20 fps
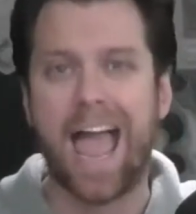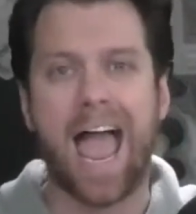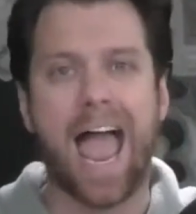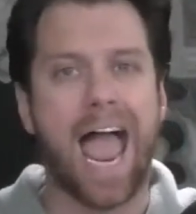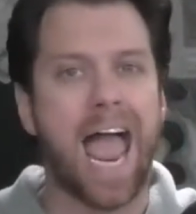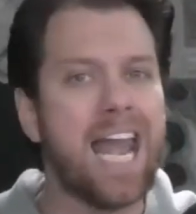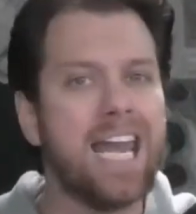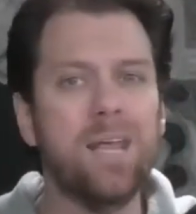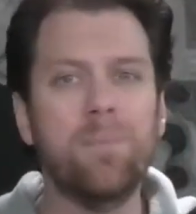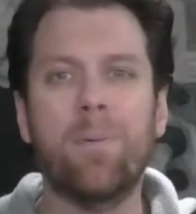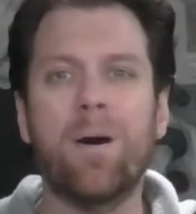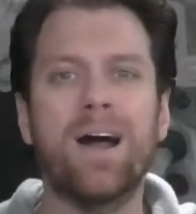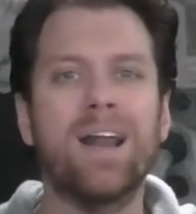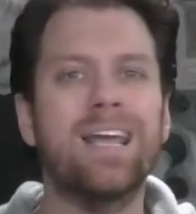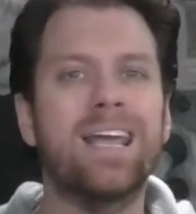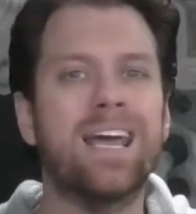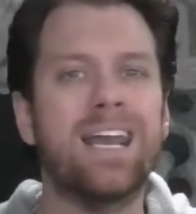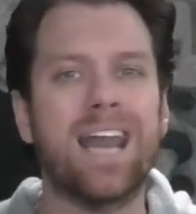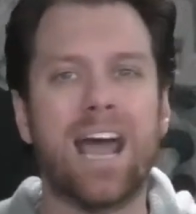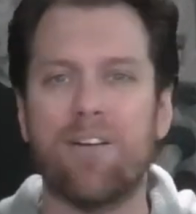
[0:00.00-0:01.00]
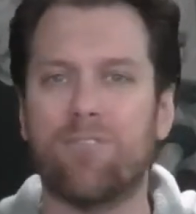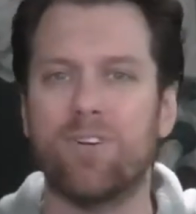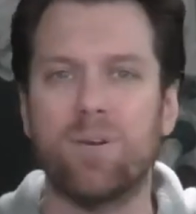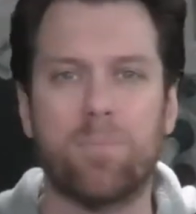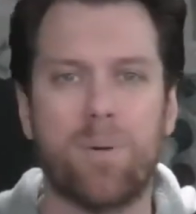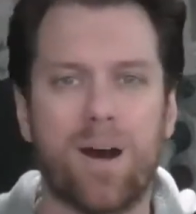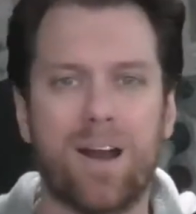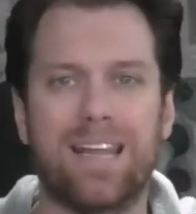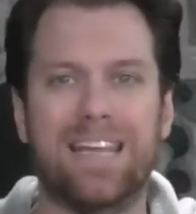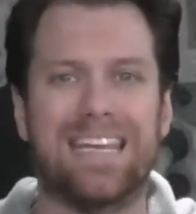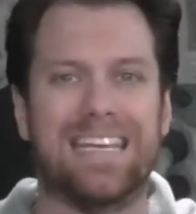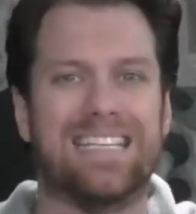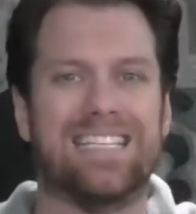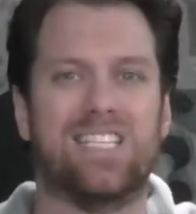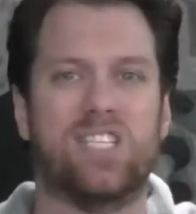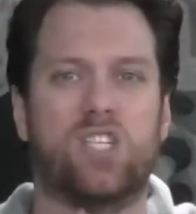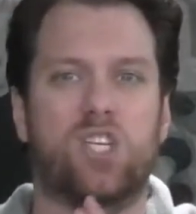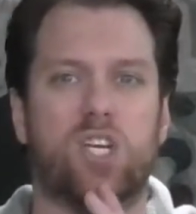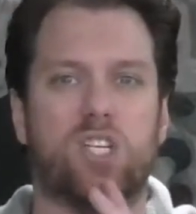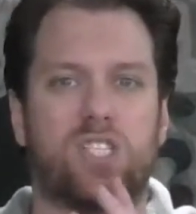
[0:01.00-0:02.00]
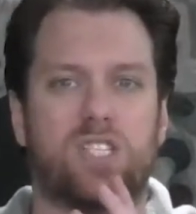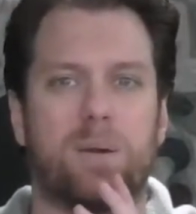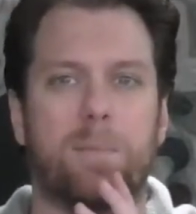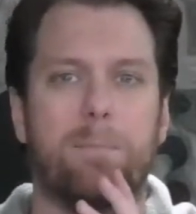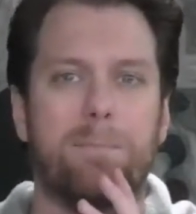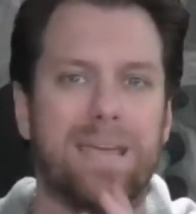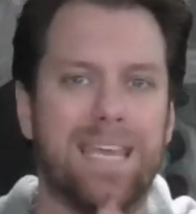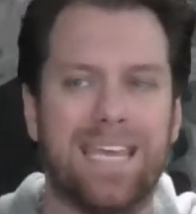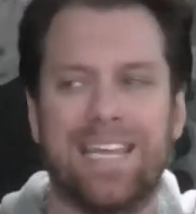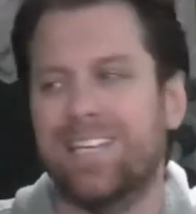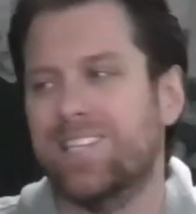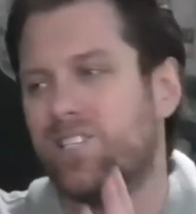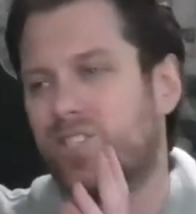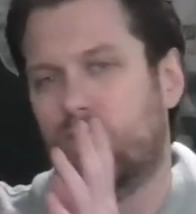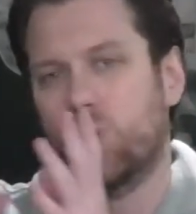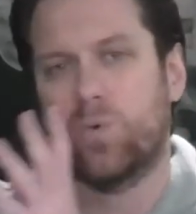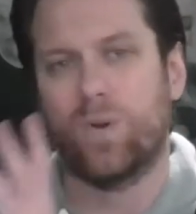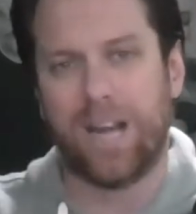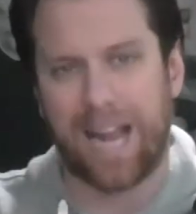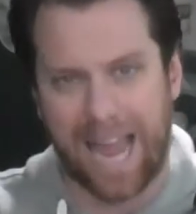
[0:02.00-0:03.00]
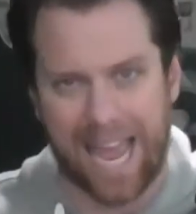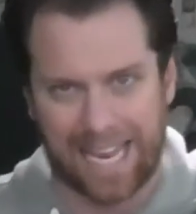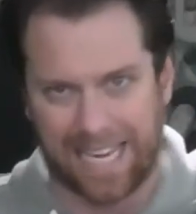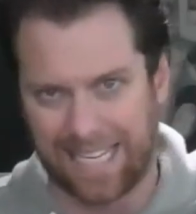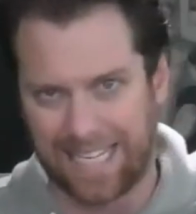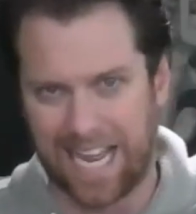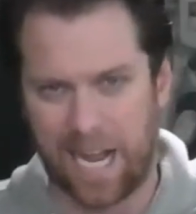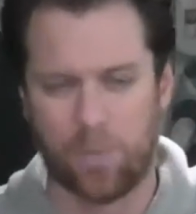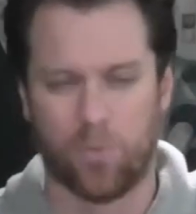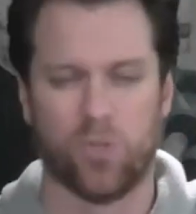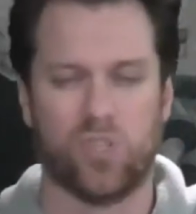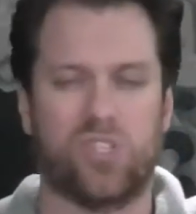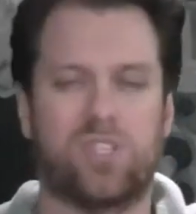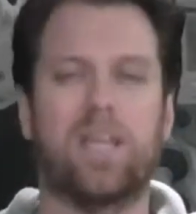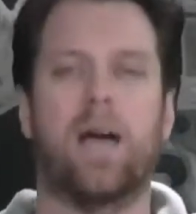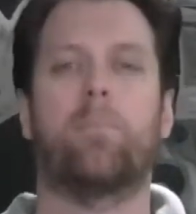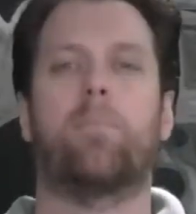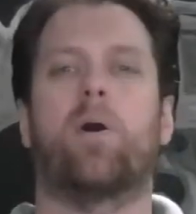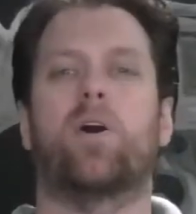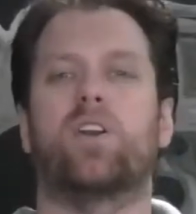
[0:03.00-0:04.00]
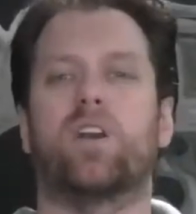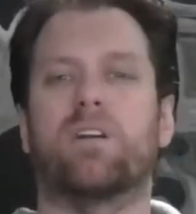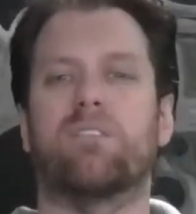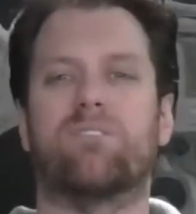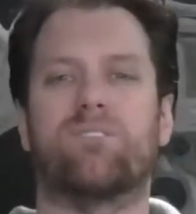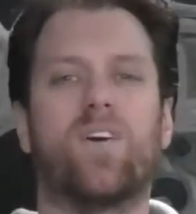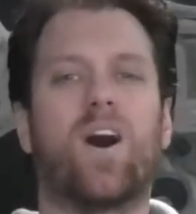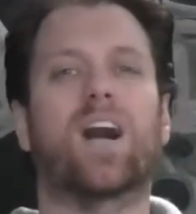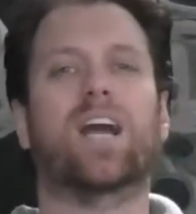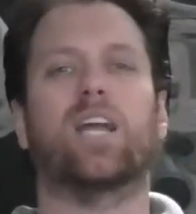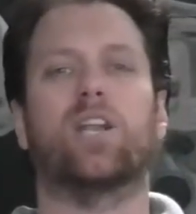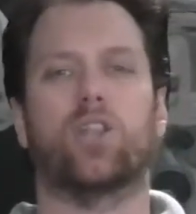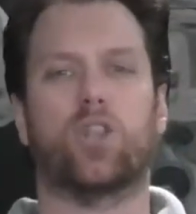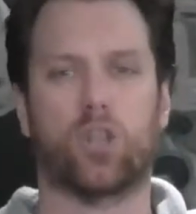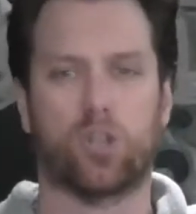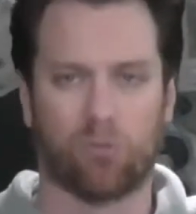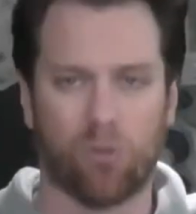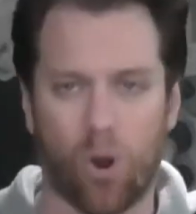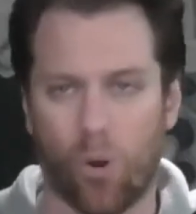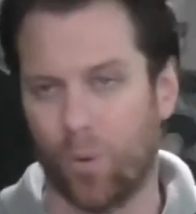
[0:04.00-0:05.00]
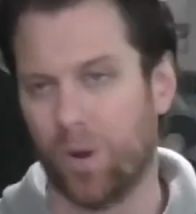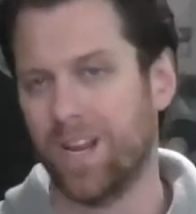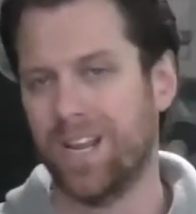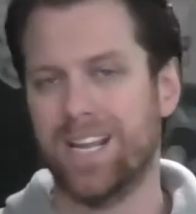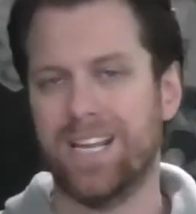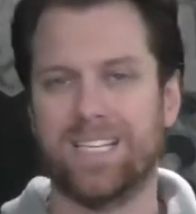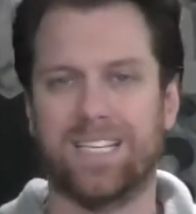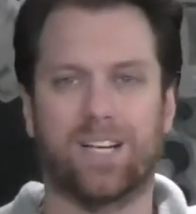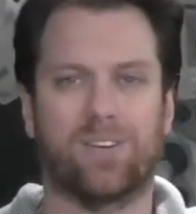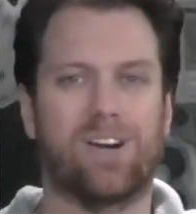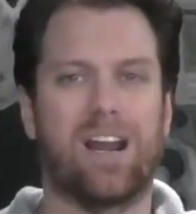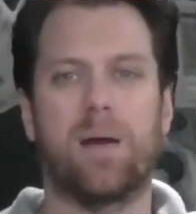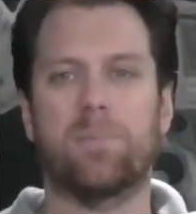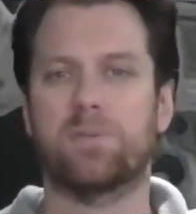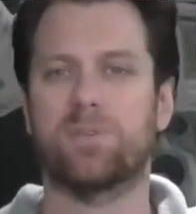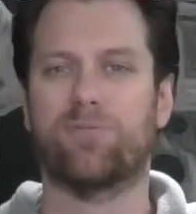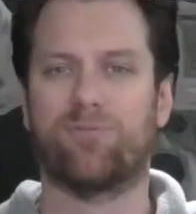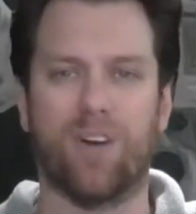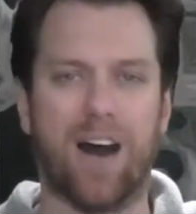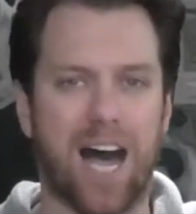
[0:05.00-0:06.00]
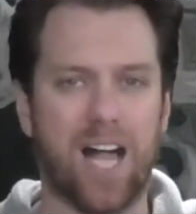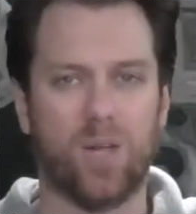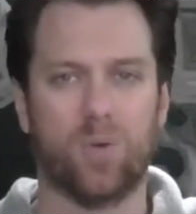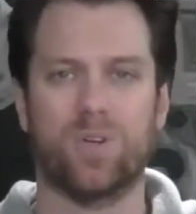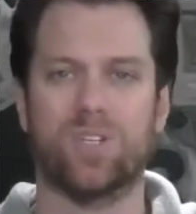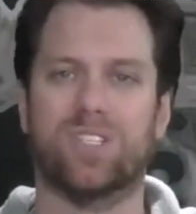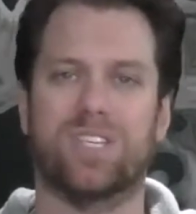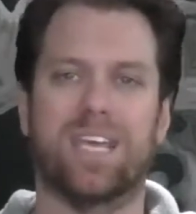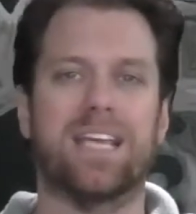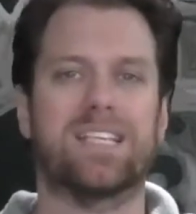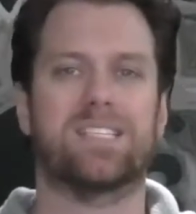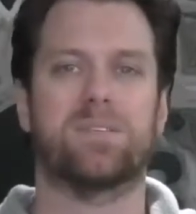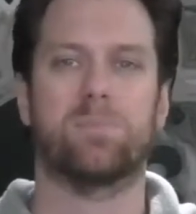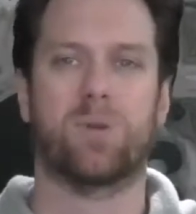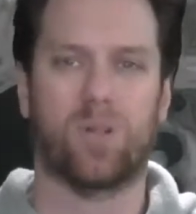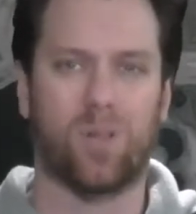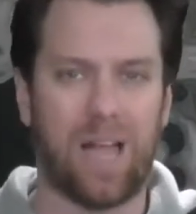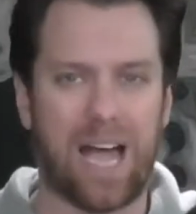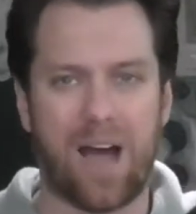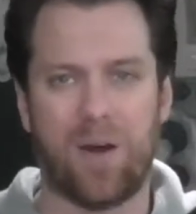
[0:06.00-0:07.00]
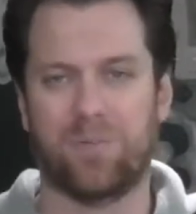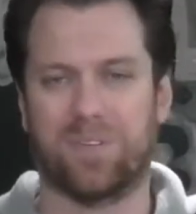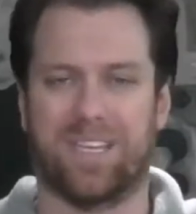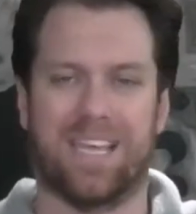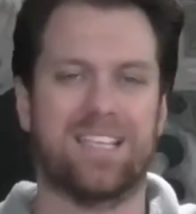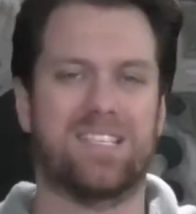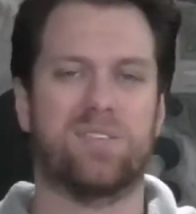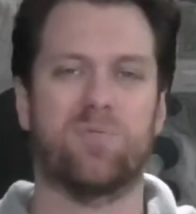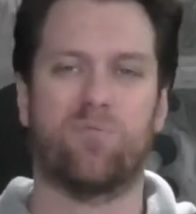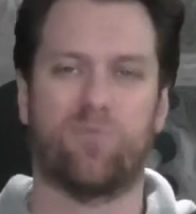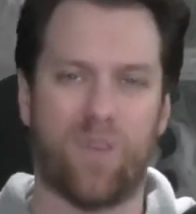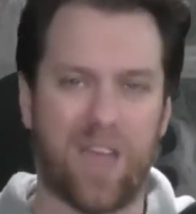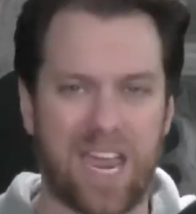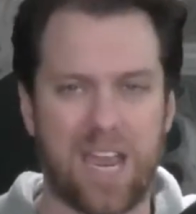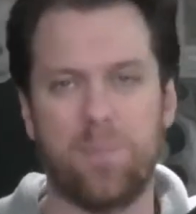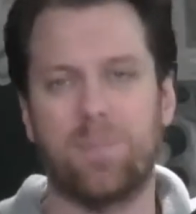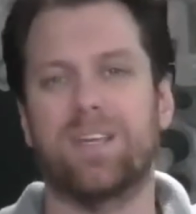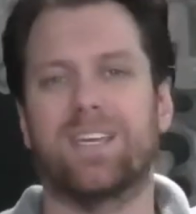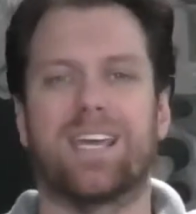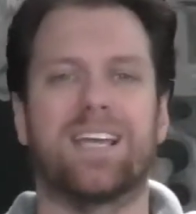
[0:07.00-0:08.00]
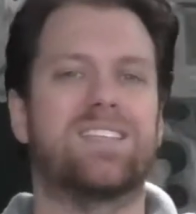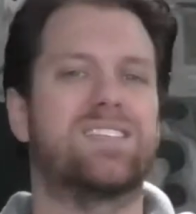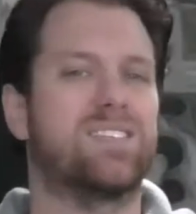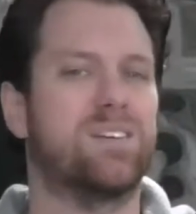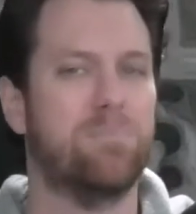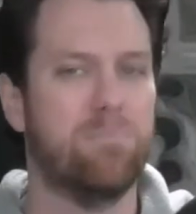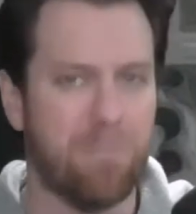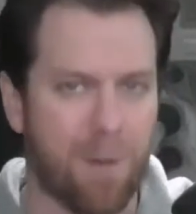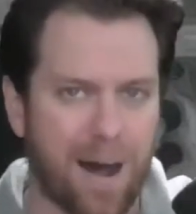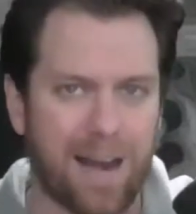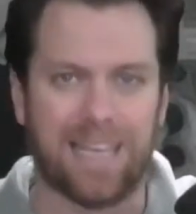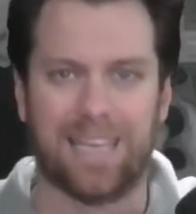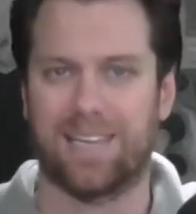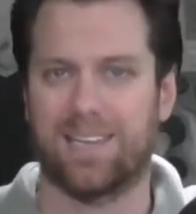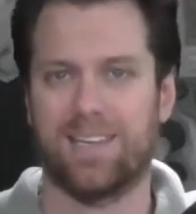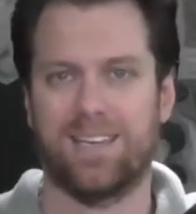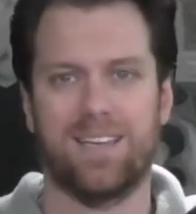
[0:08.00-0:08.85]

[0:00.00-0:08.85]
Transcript: Anybody and everybody is just a means to an end. I will step on your fucking throat to grab some followers, get some clout, get some fame, and get some money.